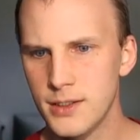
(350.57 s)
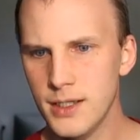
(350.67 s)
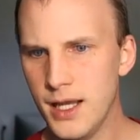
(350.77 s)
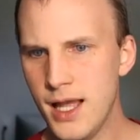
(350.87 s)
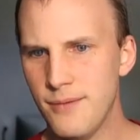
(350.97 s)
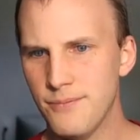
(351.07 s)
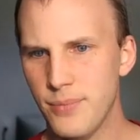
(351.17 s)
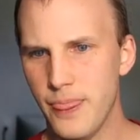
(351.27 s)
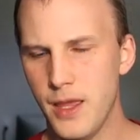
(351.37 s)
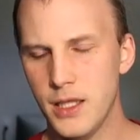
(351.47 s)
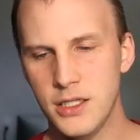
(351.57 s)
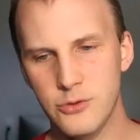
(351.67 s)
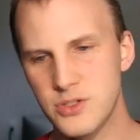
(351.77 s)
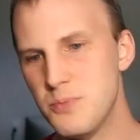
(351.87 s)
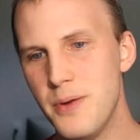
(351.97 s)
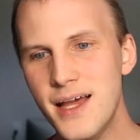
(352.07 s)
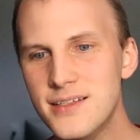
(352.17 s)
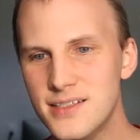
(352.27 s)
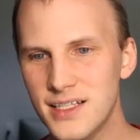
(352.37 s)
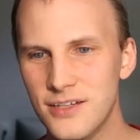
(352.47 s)
um, you know, it's
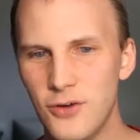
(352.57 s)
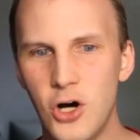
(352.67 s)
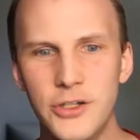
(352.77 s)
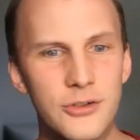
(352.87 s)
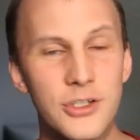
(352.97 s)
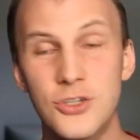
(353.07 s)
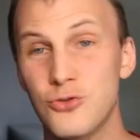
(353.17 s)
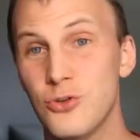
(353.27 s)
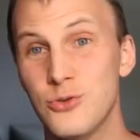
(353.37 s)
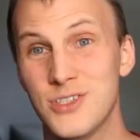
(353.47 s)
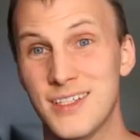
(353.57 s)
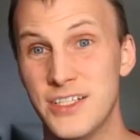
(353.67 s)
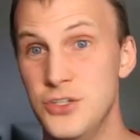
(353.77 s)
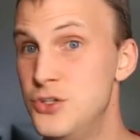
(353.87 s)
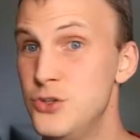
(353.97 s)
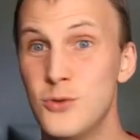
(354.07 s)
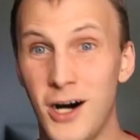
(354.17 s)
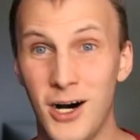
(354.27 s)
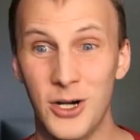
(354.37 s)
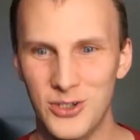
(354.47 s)
best if all your controllers can do
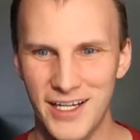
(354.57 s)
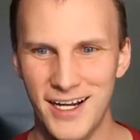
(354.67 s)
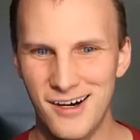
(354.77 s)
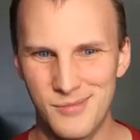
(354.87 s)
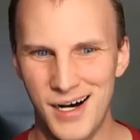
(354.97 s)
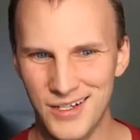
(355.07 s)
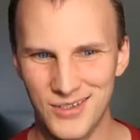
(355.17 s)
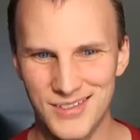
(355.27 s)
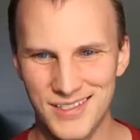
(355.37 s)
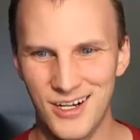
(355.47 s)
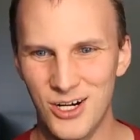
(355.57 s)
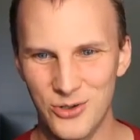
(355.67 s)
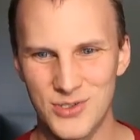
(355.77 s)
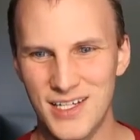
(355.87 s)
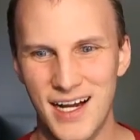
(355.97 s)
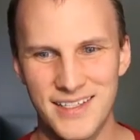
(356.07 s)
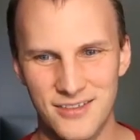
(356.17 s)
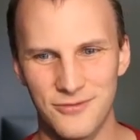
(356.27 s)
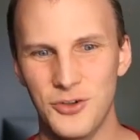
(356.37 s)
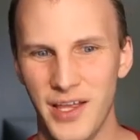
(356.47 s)
auto layout models and auto size
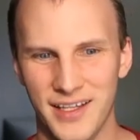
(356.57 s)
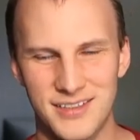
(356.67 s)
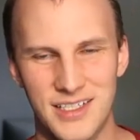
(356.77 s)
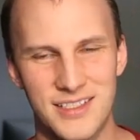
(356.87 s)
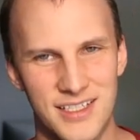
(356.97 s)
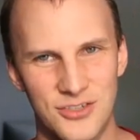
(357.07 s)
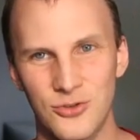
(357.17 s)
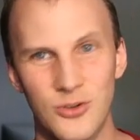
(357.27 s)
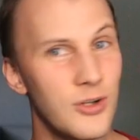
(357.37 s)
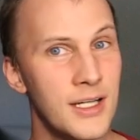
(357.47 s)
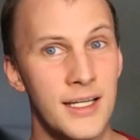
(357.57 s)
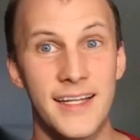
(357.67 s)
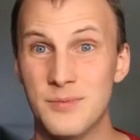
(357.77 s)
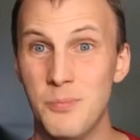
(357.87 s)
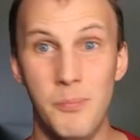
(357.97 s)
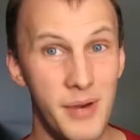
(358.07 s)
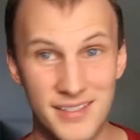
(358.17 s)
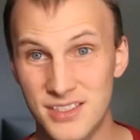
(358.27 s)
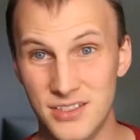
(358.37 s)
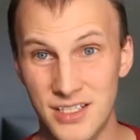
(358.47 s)
and full X-Lights control, it's
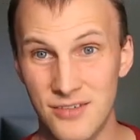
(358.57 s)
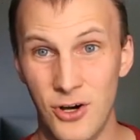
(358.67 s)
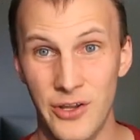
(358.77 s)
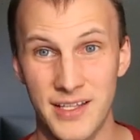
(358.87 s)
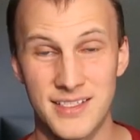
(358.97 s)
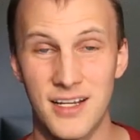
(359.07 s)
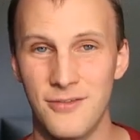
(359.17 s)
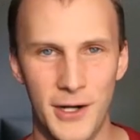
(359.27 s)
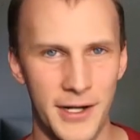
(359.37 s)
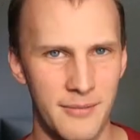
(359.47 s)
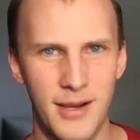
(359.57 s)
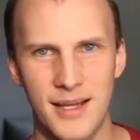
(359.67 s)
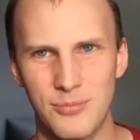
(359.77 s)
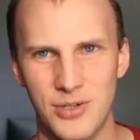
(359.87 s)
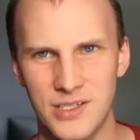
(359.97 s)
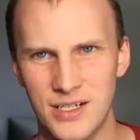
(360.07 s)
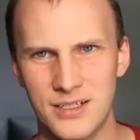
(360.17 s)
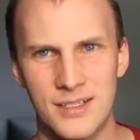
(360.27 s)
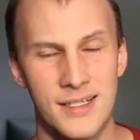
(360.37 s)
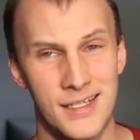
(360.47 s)
best to leave all that stuff on, in my opinion.
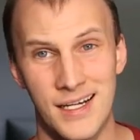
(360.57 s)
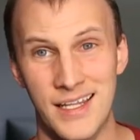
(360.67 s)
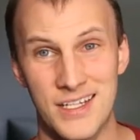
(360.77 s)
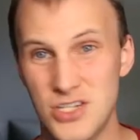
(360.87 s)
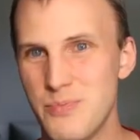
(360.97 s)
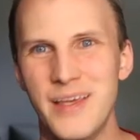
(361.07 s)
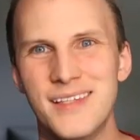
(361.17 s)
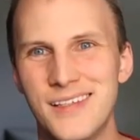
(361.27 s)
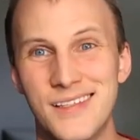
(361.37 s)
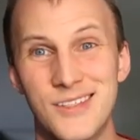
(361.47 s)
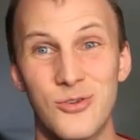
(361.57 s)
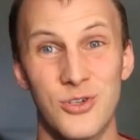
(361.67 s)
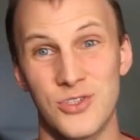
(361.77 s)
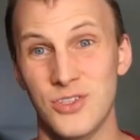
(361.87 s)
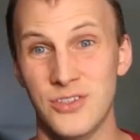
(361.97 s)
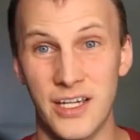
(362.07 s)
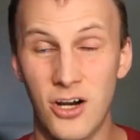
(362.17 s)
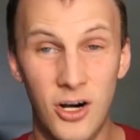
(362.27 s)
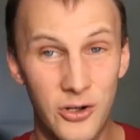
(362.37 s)
Uh, it just makes it easier. There's like all